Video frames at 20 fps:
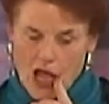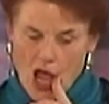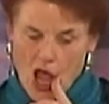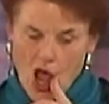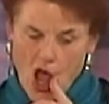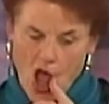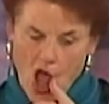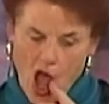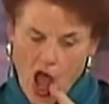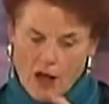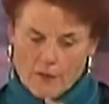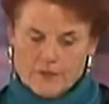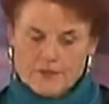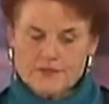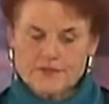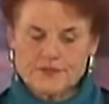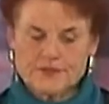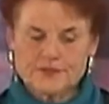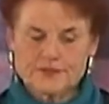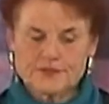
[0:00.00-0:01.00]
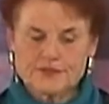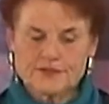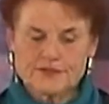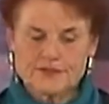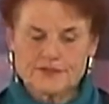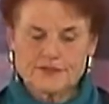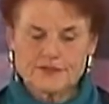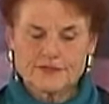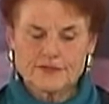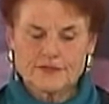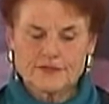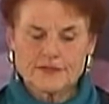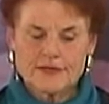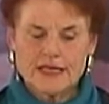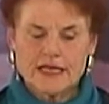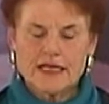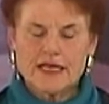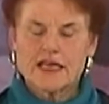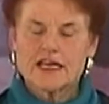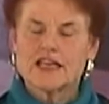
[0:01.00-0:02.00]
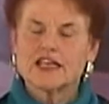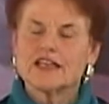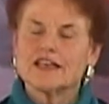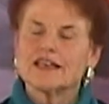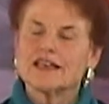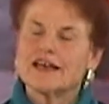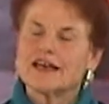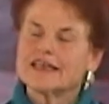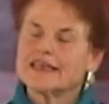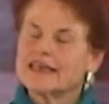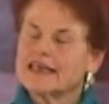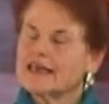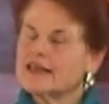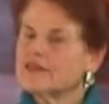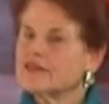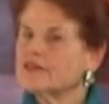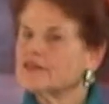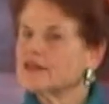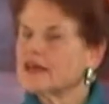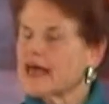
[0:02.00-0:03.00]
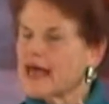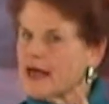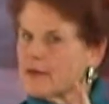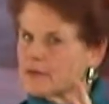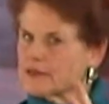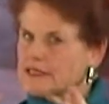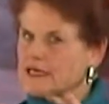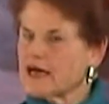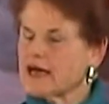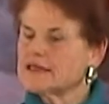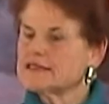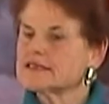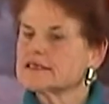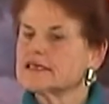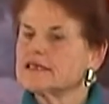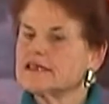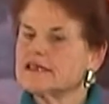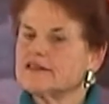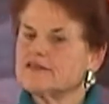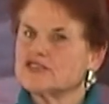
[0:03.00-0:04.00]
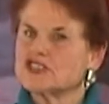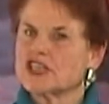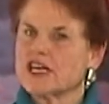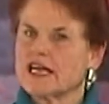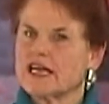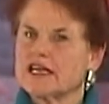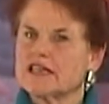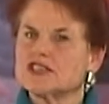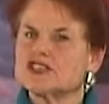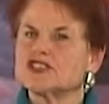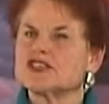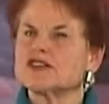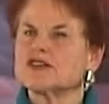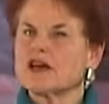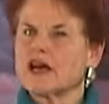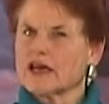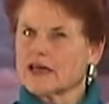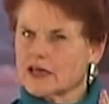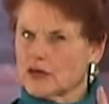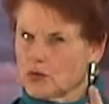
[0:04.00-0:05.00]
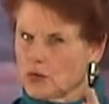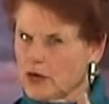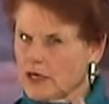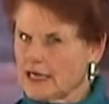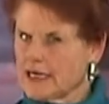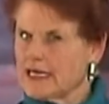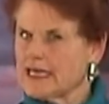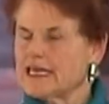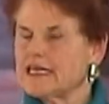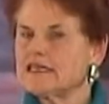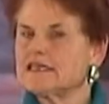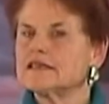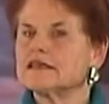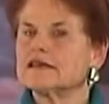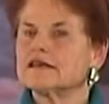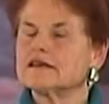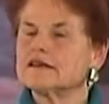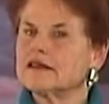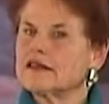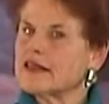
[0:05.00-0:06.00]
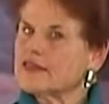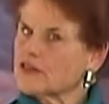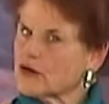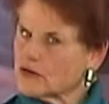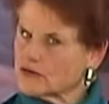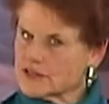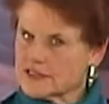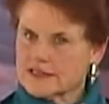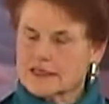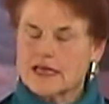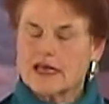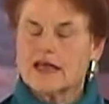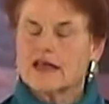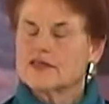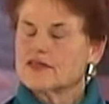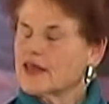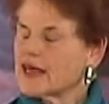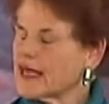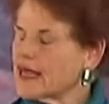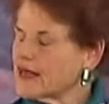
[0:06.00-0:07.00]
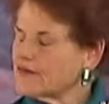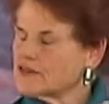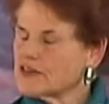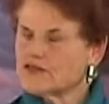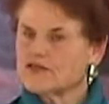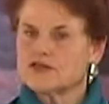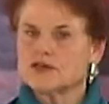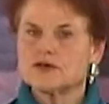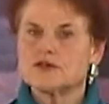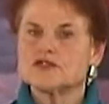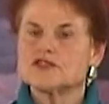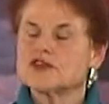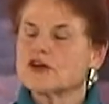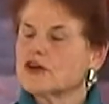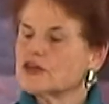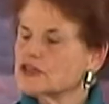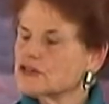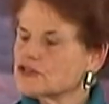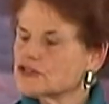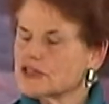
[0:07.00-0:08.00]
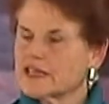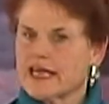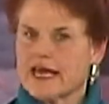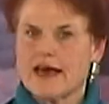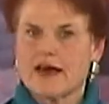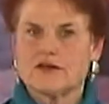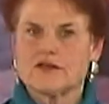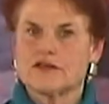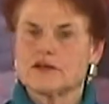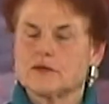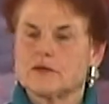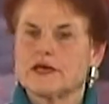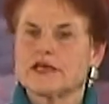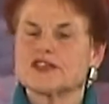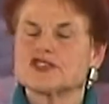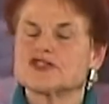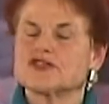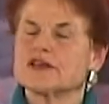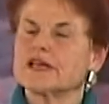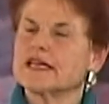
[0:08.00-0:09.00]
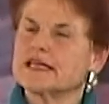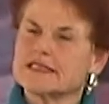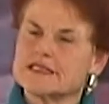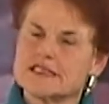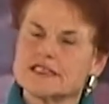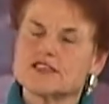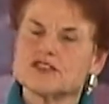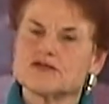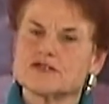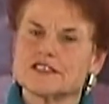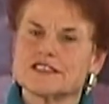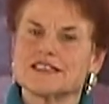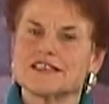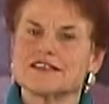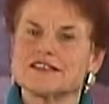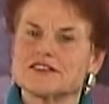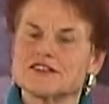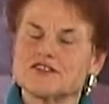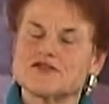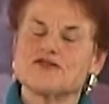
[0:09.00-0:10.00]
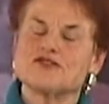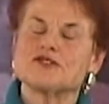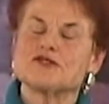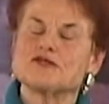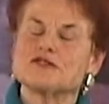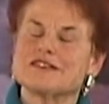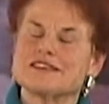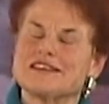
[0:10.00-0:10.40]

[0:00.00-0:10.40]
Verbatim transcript: Um, again, the appetite's going to have changed. They're not going to want to eat those. The heavy foods are usually out of the picture, and it's interesting that the foods.